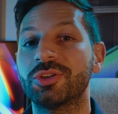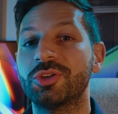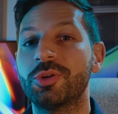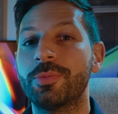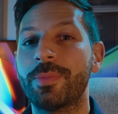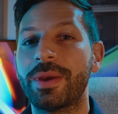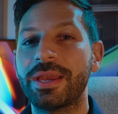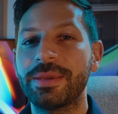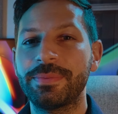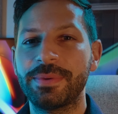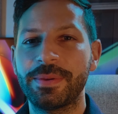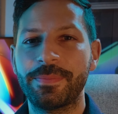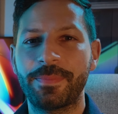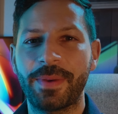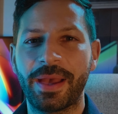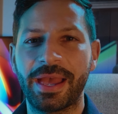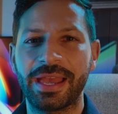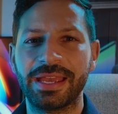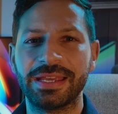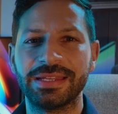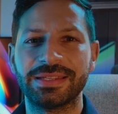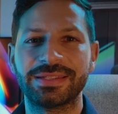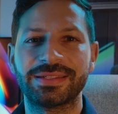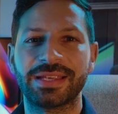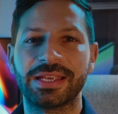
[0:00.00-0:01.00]
you may be
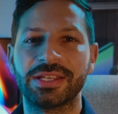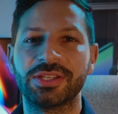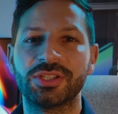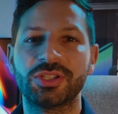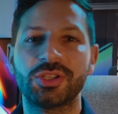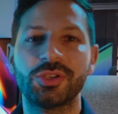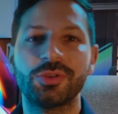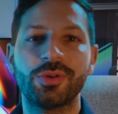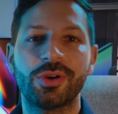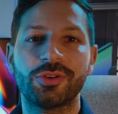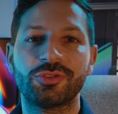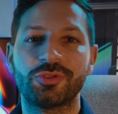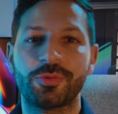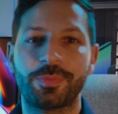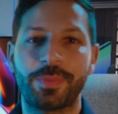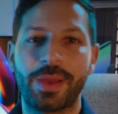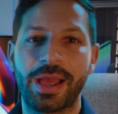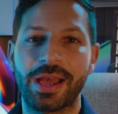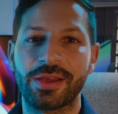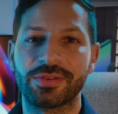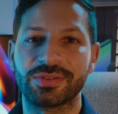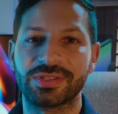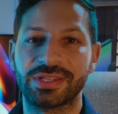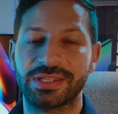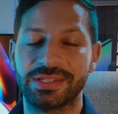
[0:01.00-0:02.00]
paid, say,
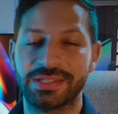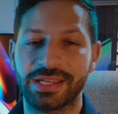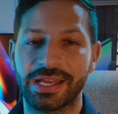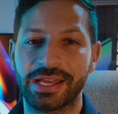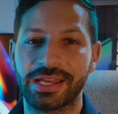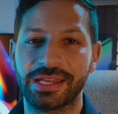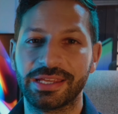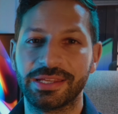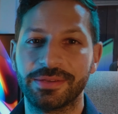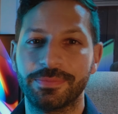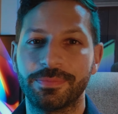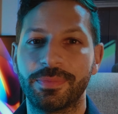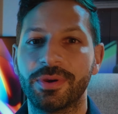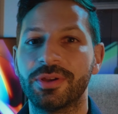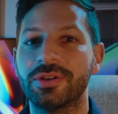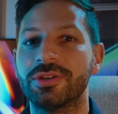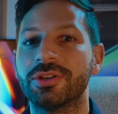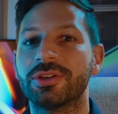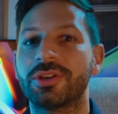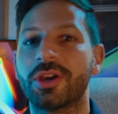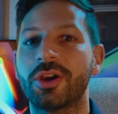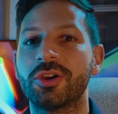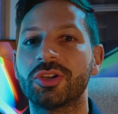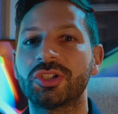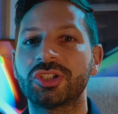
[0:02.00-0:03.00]
£200 a day, but
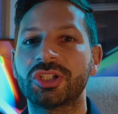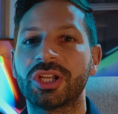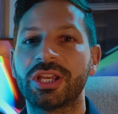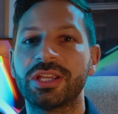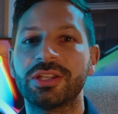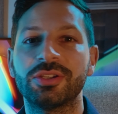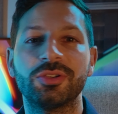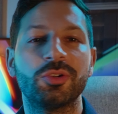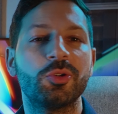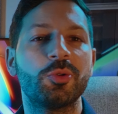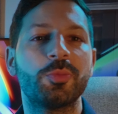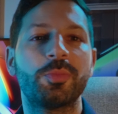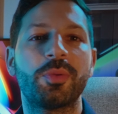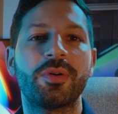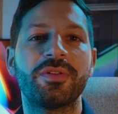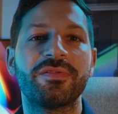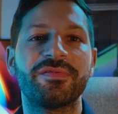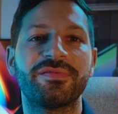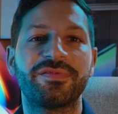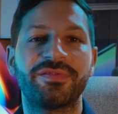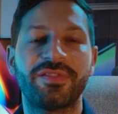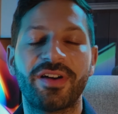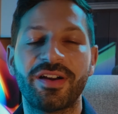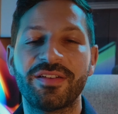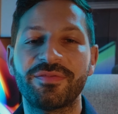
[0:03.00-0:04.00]
negotiate
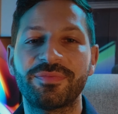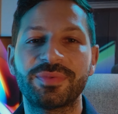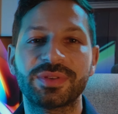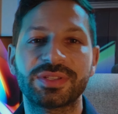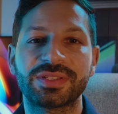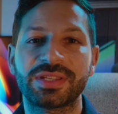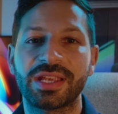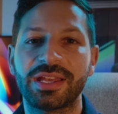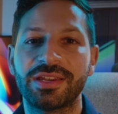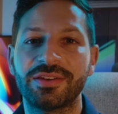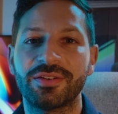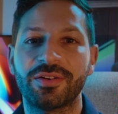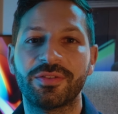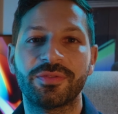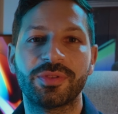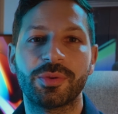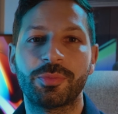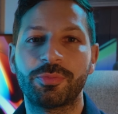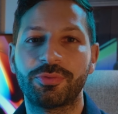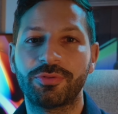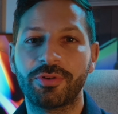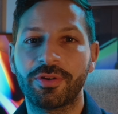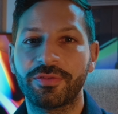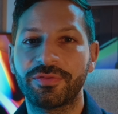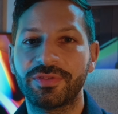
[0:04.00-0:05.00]
0.5% of the
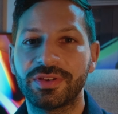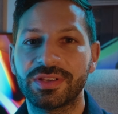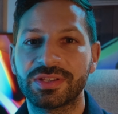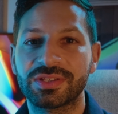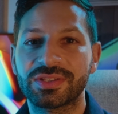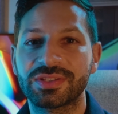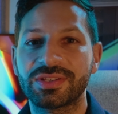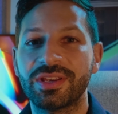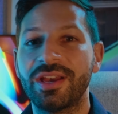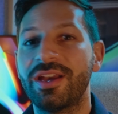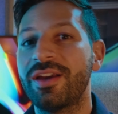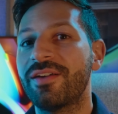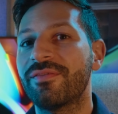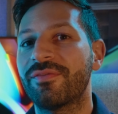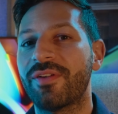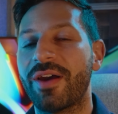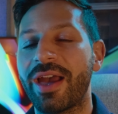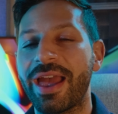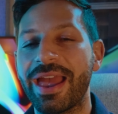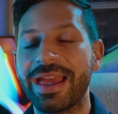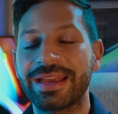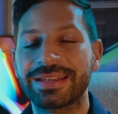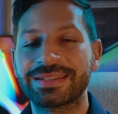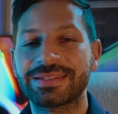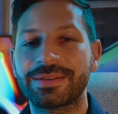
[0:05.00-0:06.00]
profits for
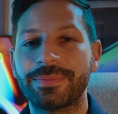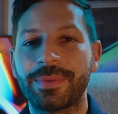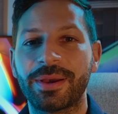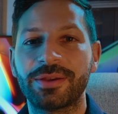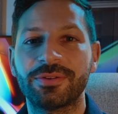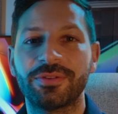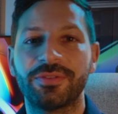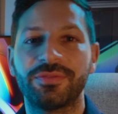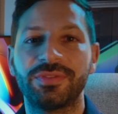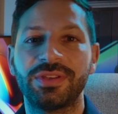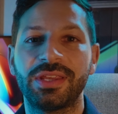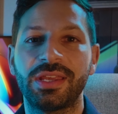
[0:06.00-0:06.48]
X amount of